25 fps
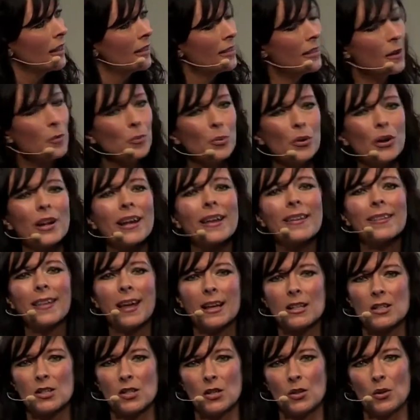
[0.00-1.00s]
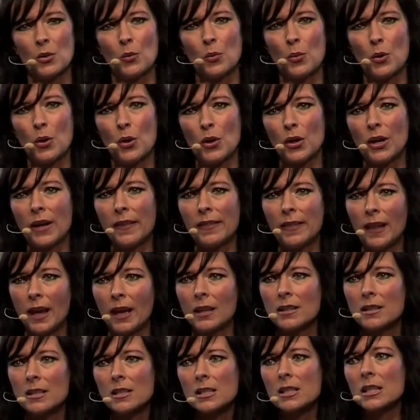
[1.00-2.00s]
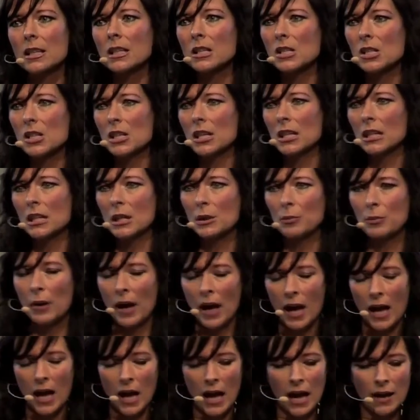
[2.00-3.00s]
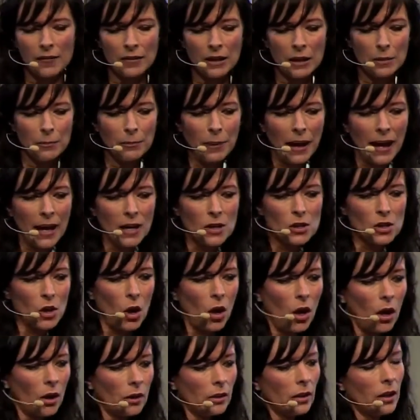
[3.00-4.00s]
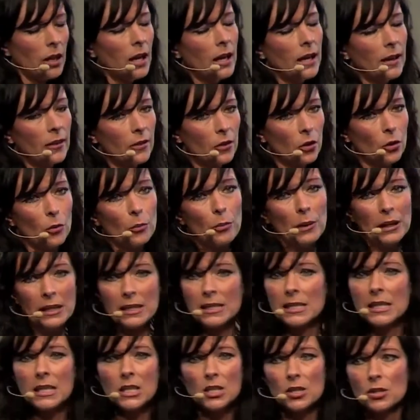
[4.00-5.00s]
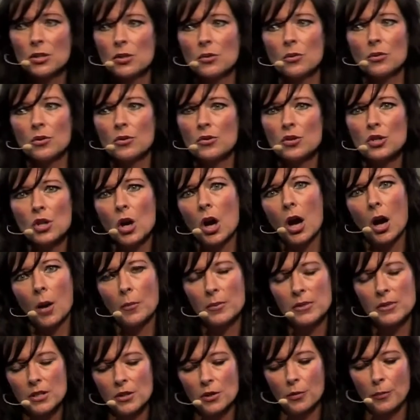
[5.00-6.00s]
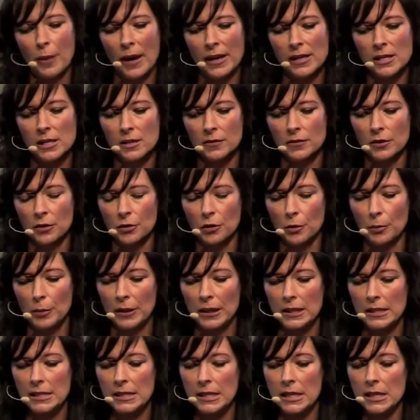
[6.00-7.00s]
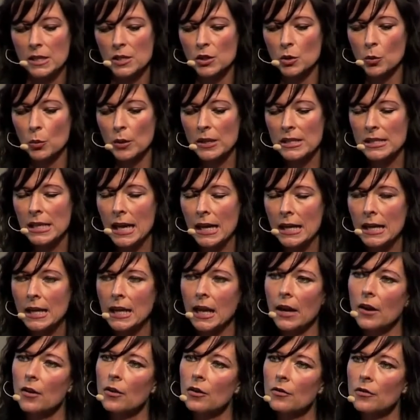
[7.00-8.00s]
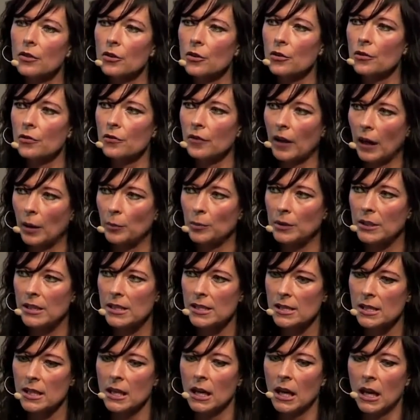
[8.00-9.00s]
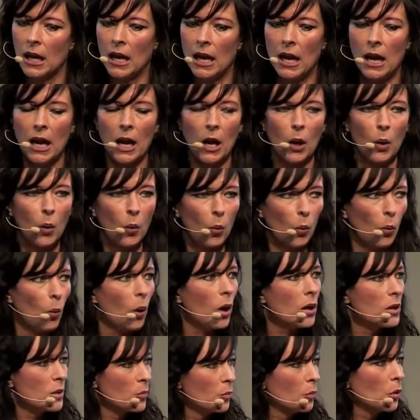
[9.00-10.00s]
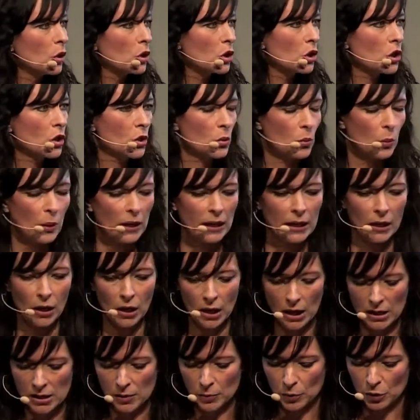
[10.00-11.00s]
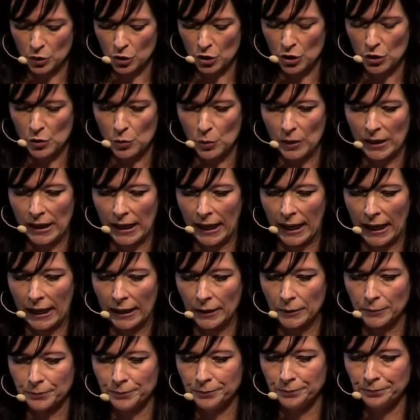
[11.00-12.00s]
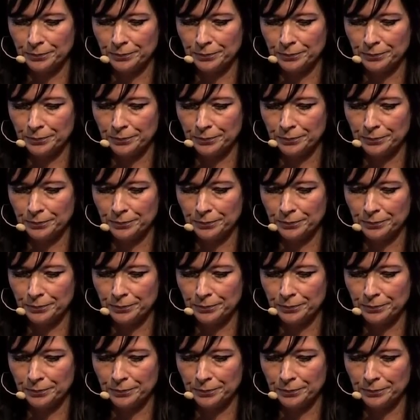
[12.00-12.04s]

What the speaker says: they're bringing that to the work, and that can certainly have an impact on their ability to do their job the best of their ability. So we take care of their families as much as we can.